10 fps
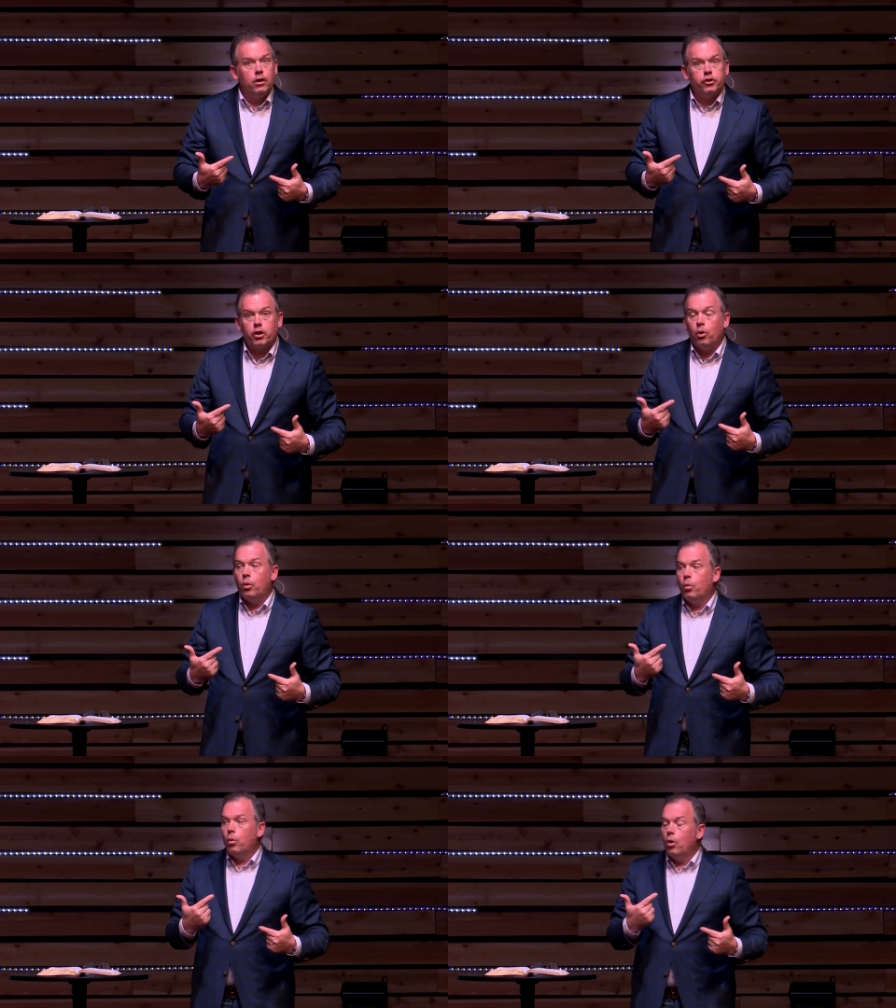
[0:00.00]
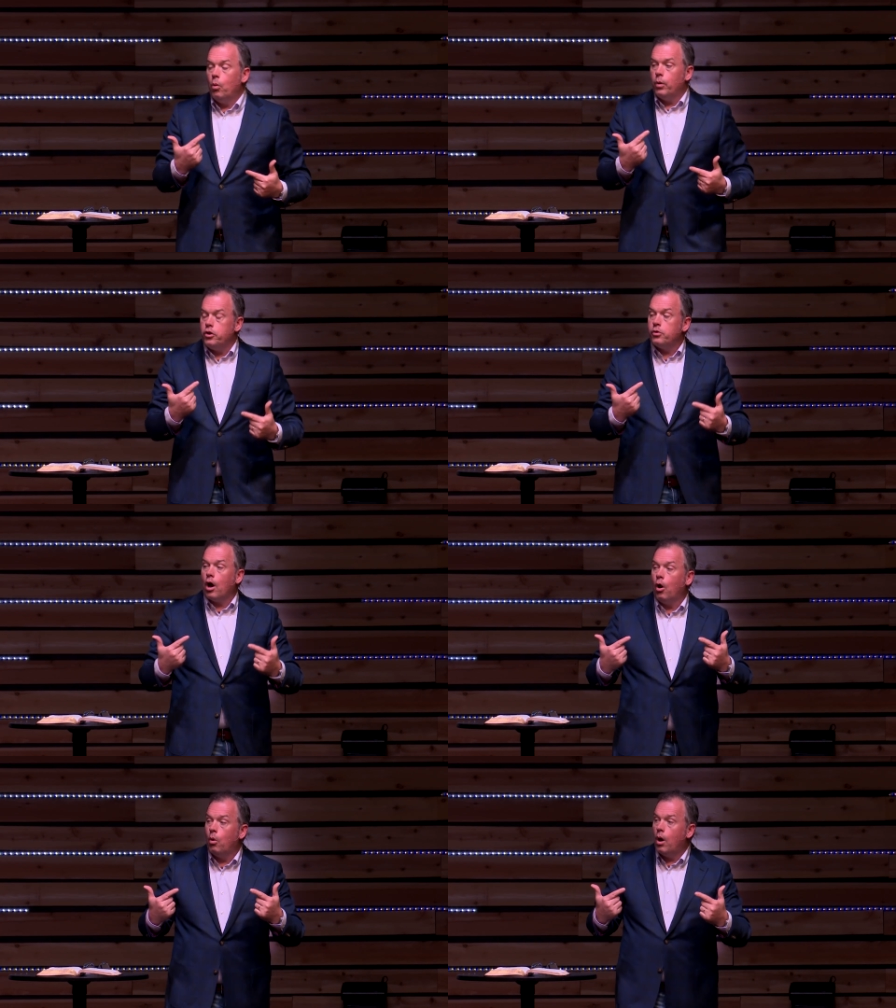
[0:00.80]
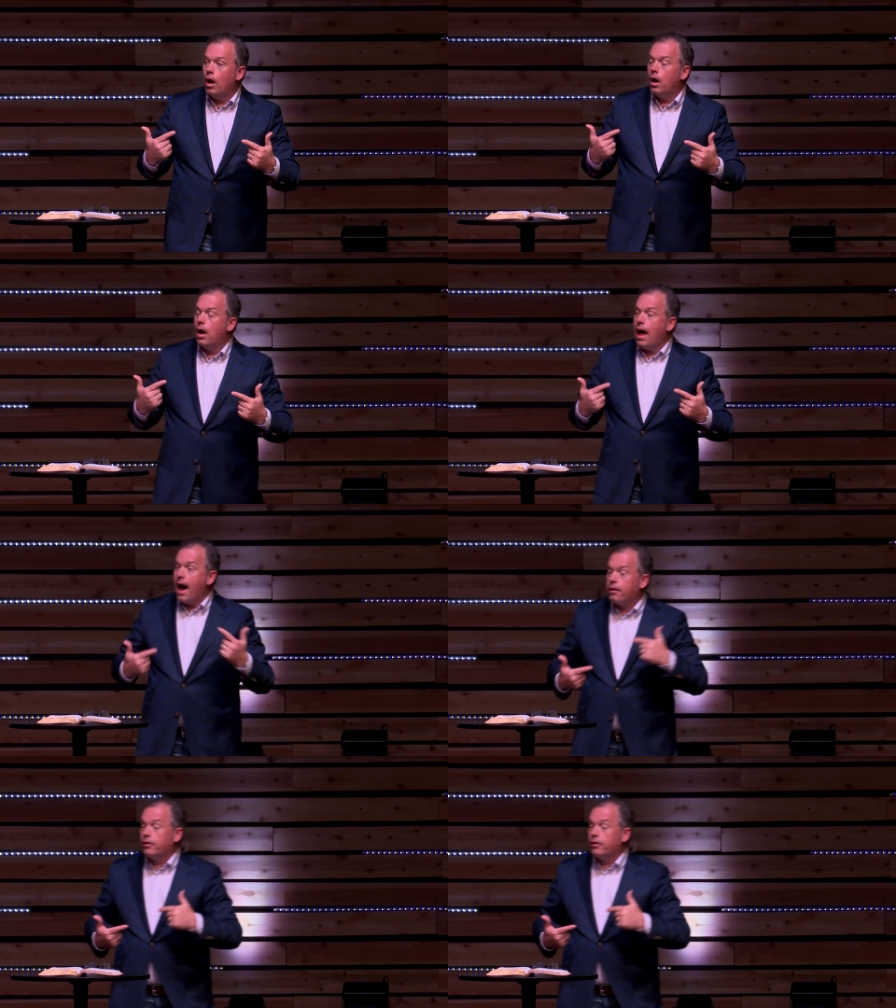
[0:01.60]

So when you go out